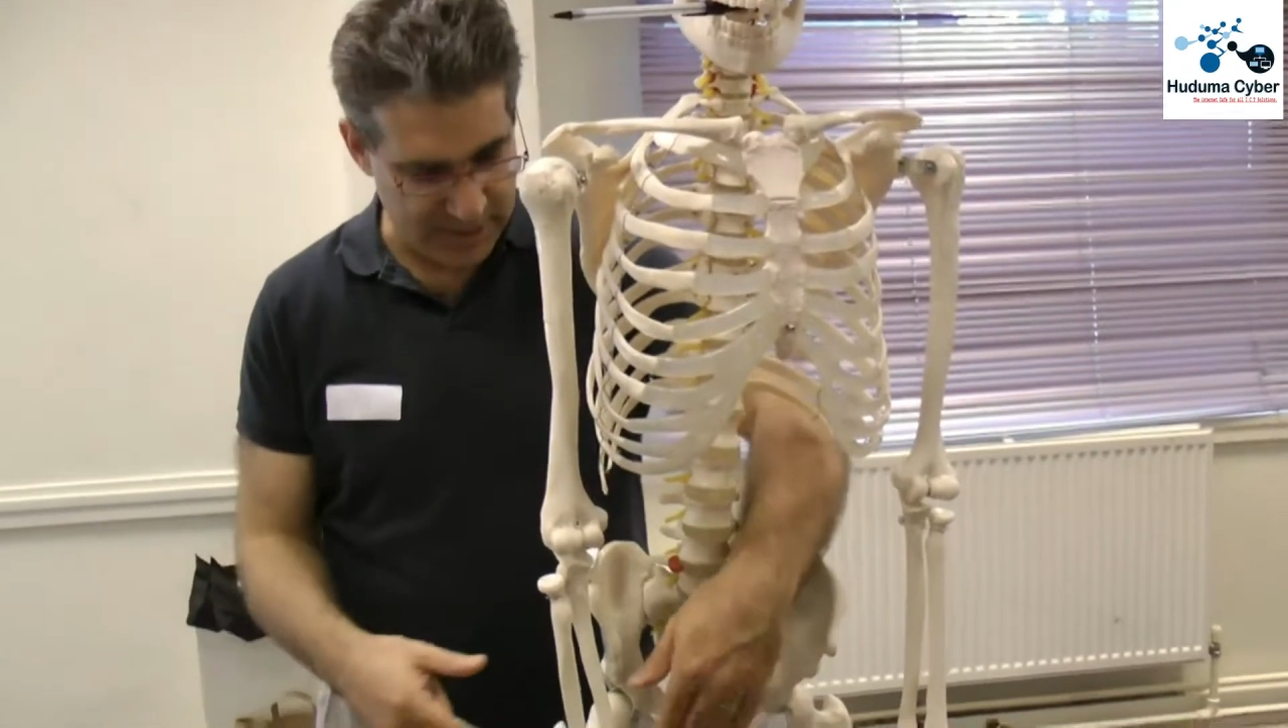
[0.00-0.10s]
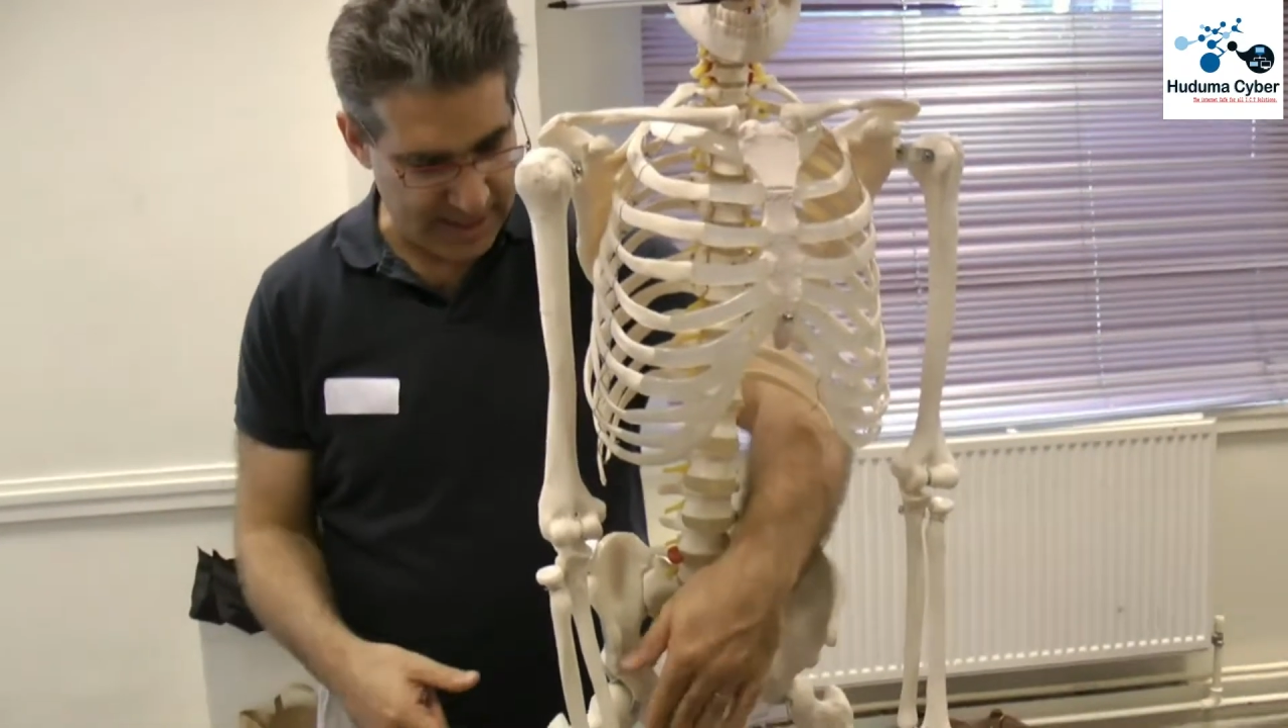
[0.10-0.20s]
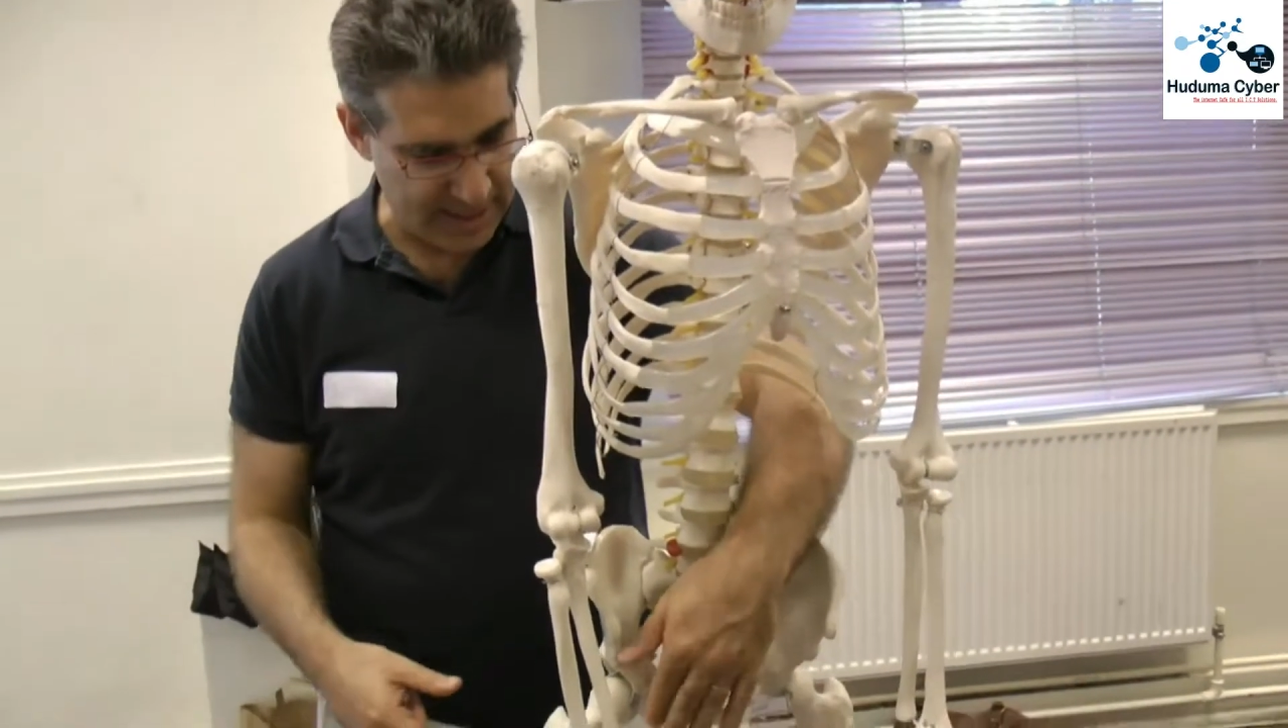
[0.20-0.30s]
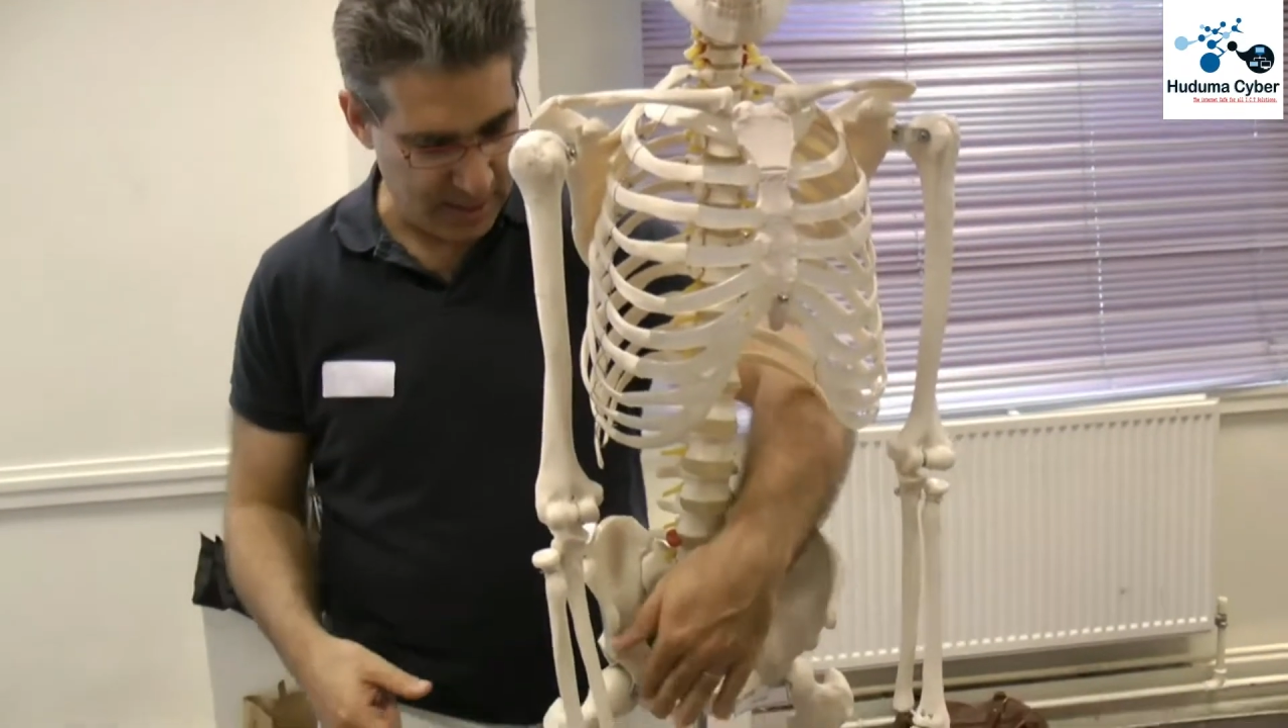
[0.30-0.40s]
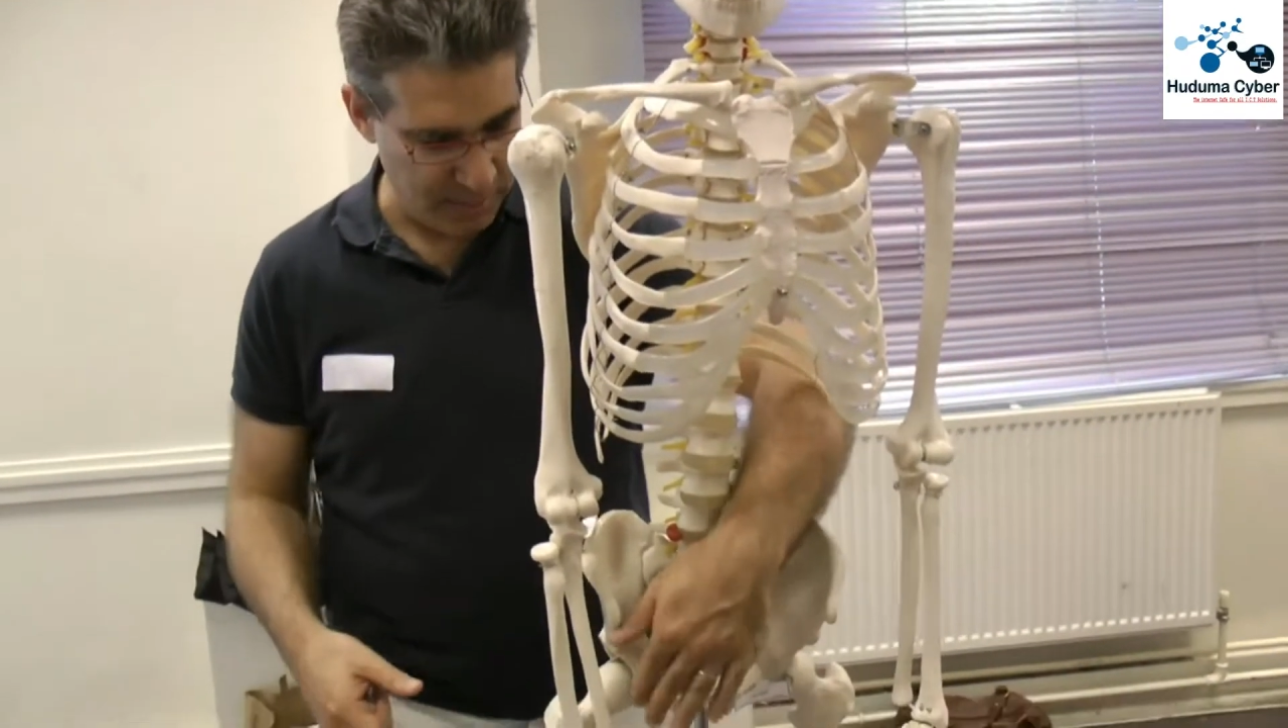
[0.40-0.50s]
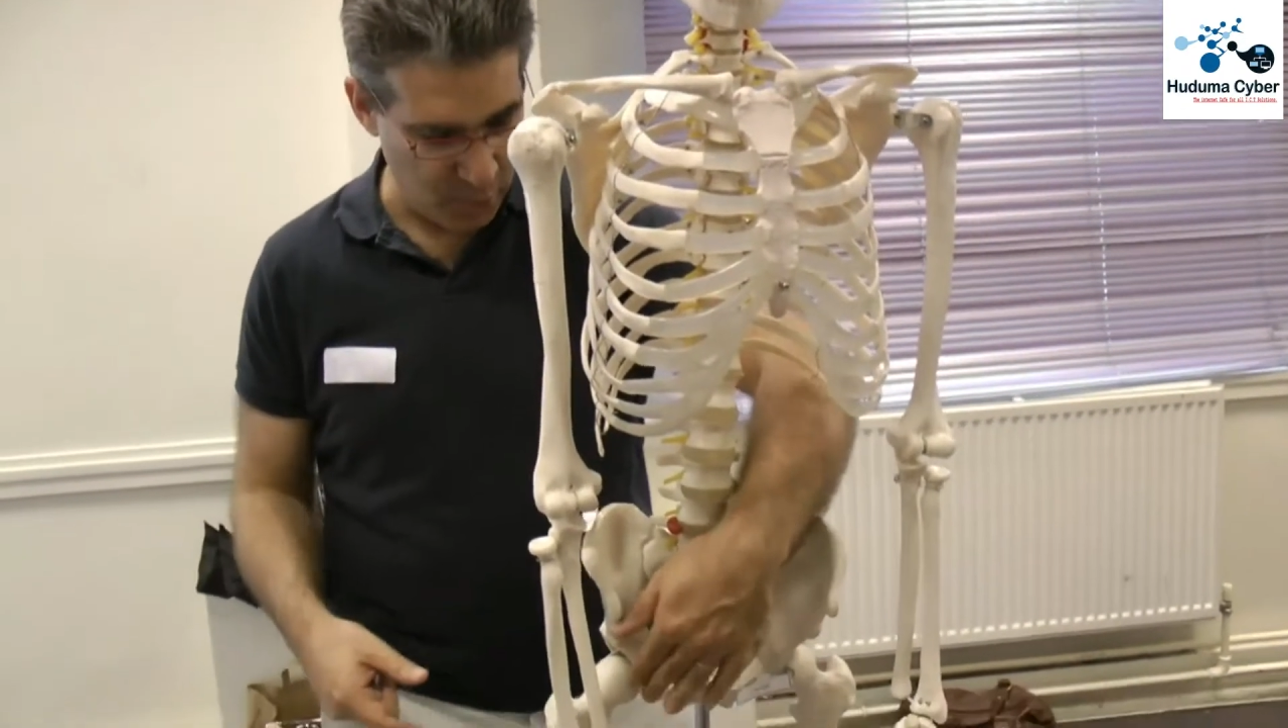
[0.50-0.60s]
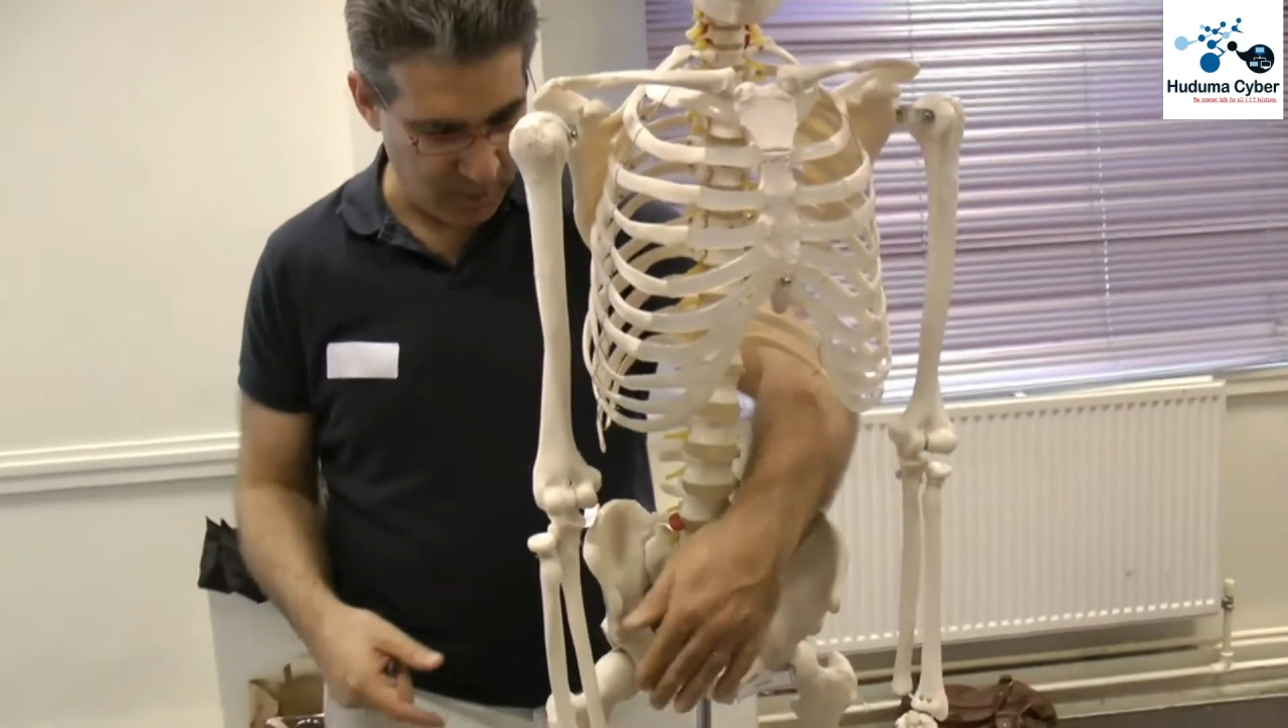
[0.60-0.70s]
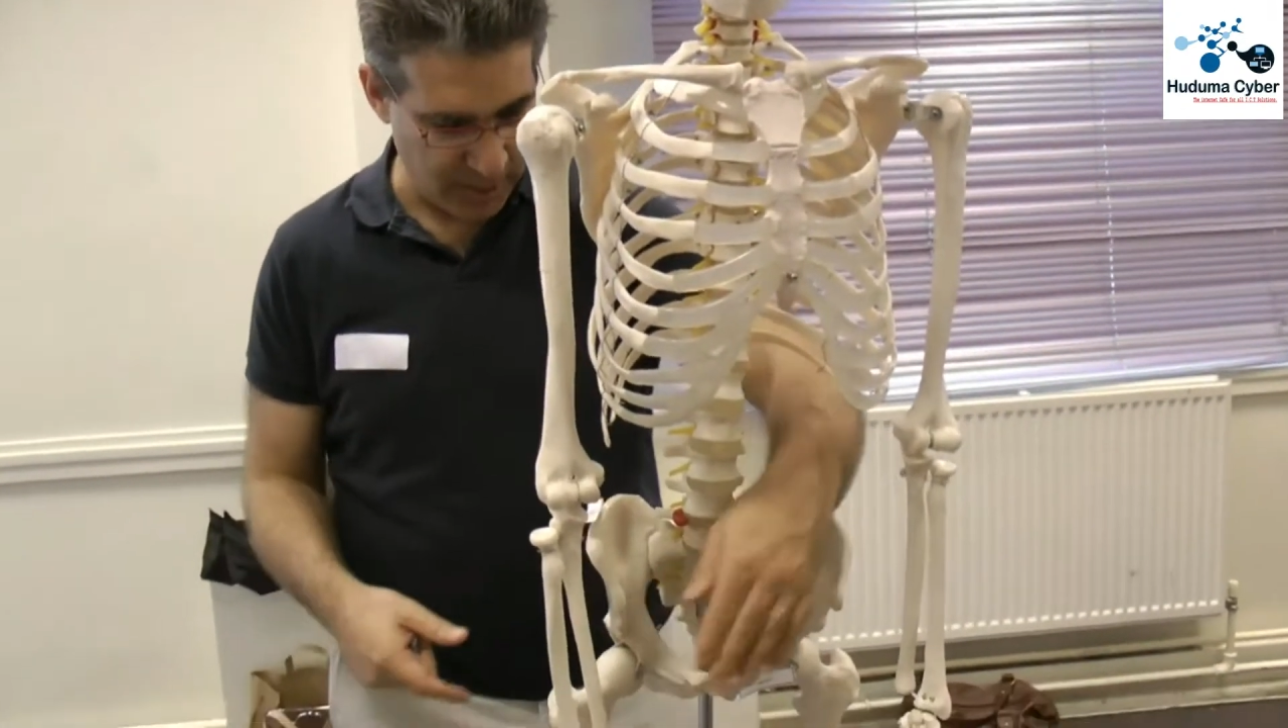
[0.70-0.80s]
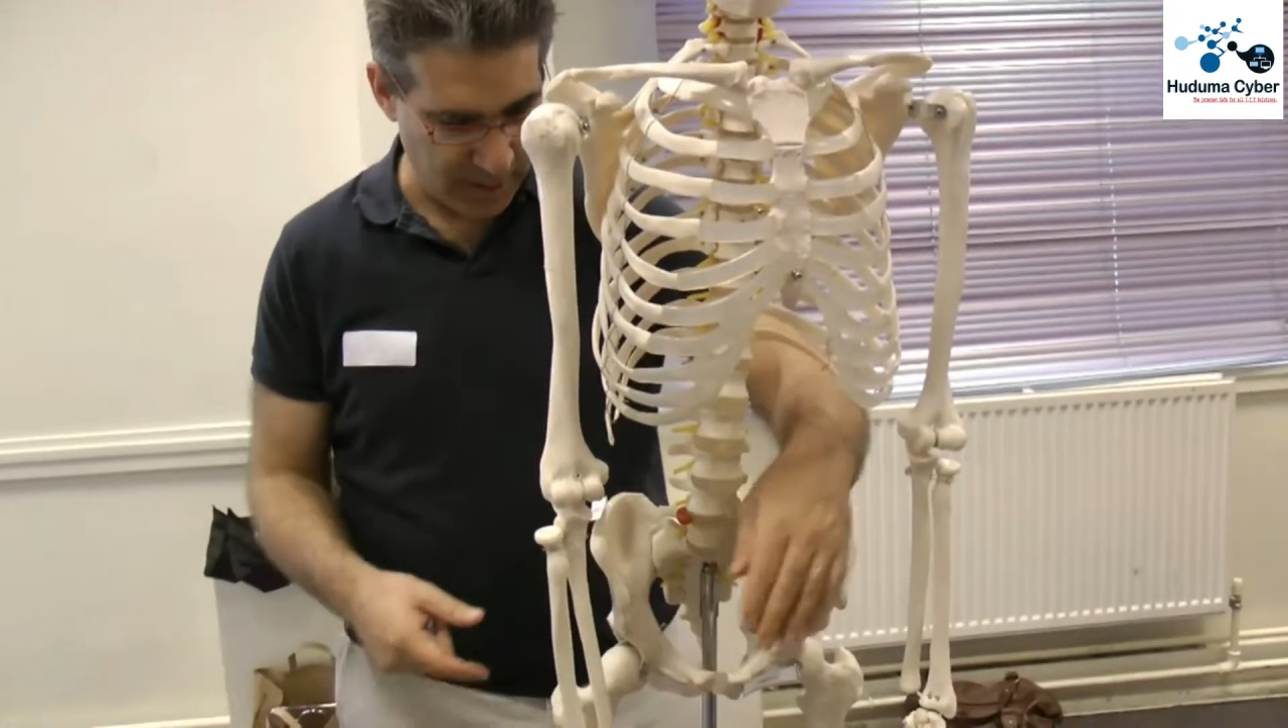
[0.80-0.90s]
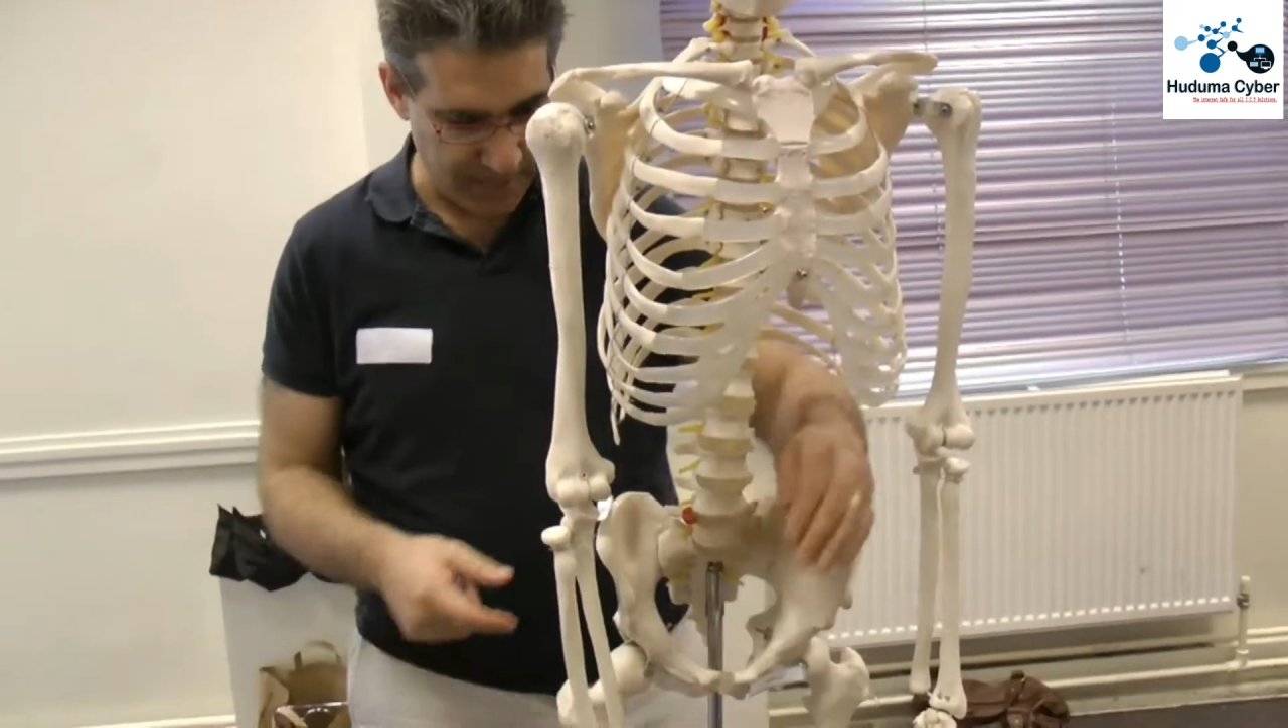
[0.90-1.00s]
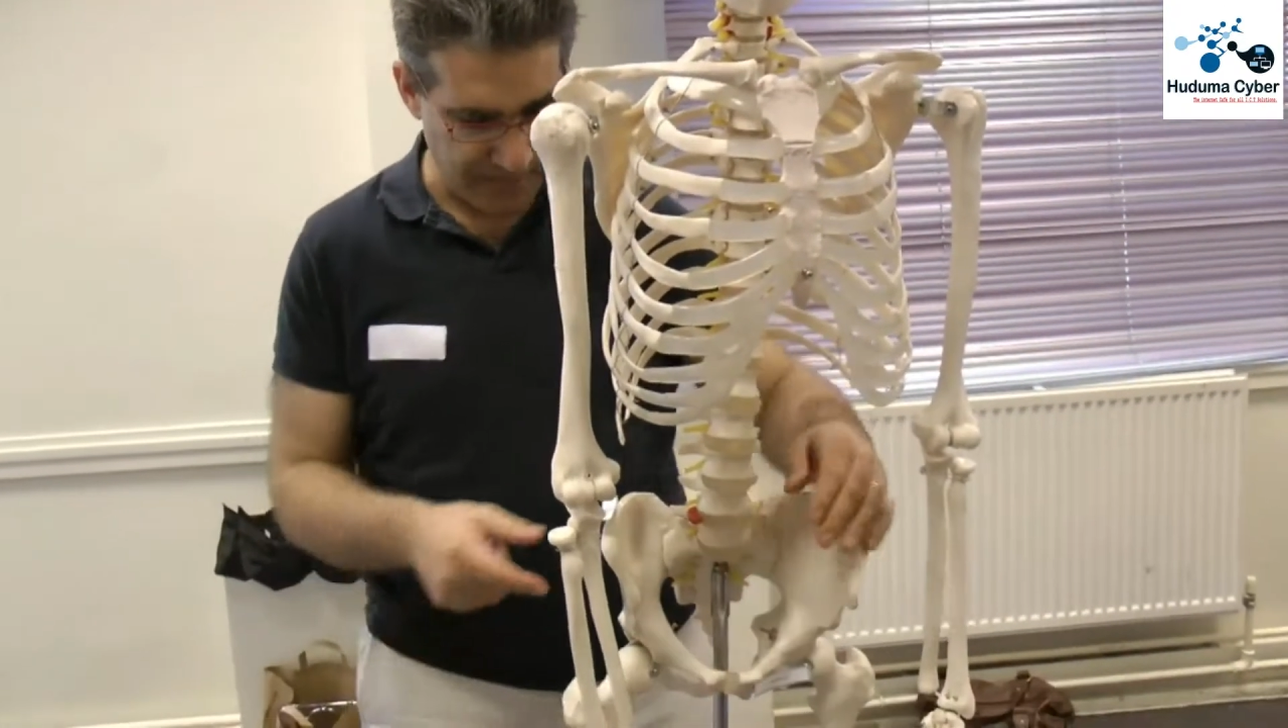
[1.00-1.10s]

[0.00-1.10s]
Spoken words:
and then the pubic.